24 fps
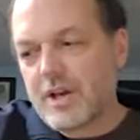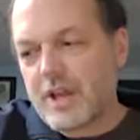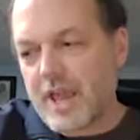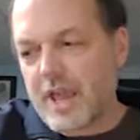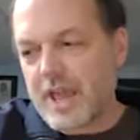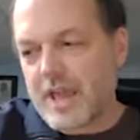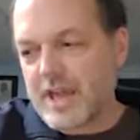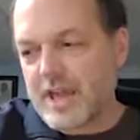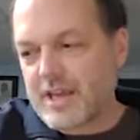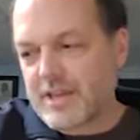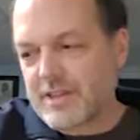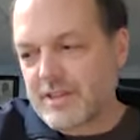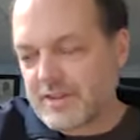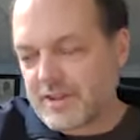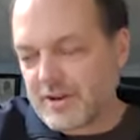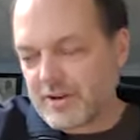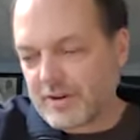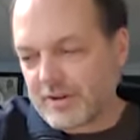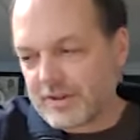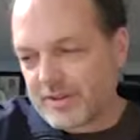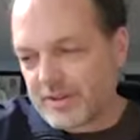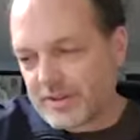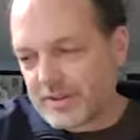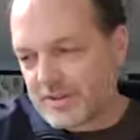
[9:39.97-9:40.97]
And the
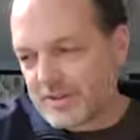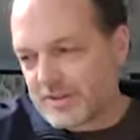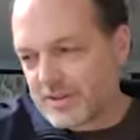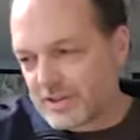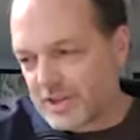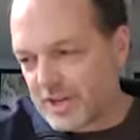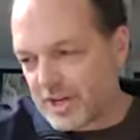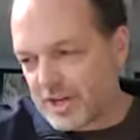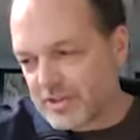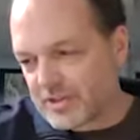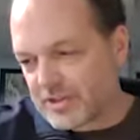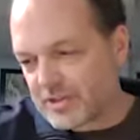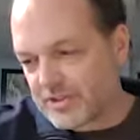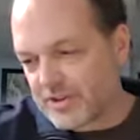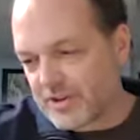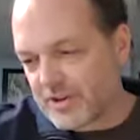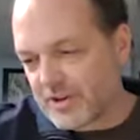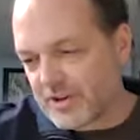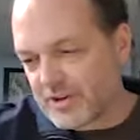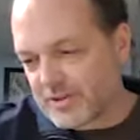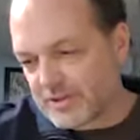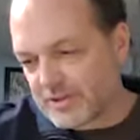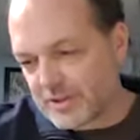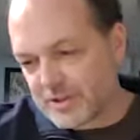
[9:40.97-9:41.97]
only thing that changes
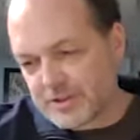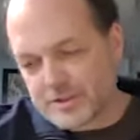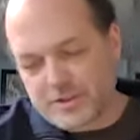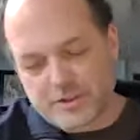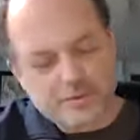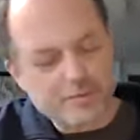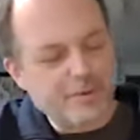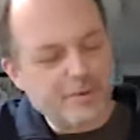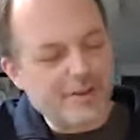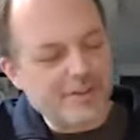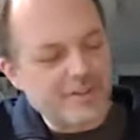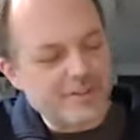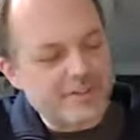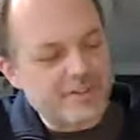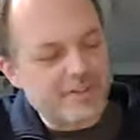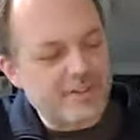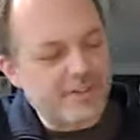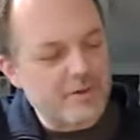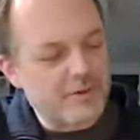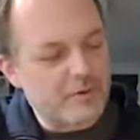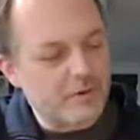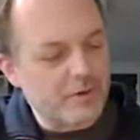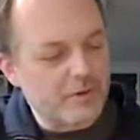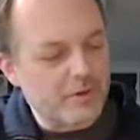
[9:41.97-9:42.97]
there is that you're just playing the
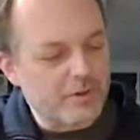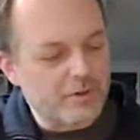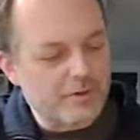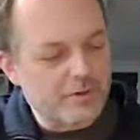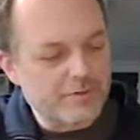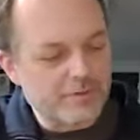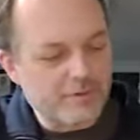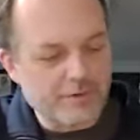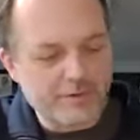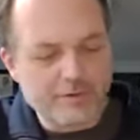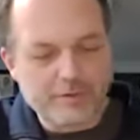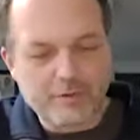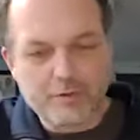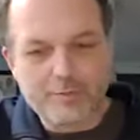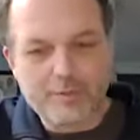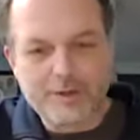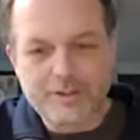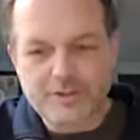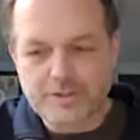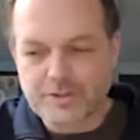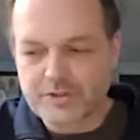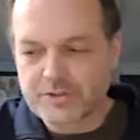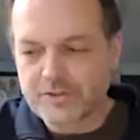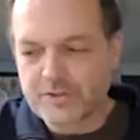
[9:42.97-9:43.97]
D chord for a full
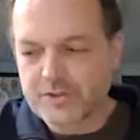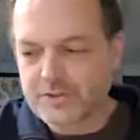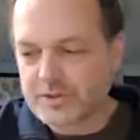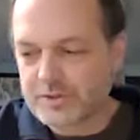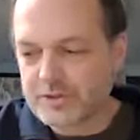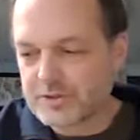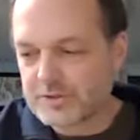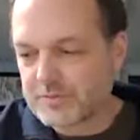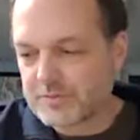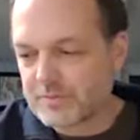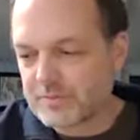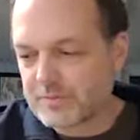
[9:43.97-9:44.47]
measure, so just...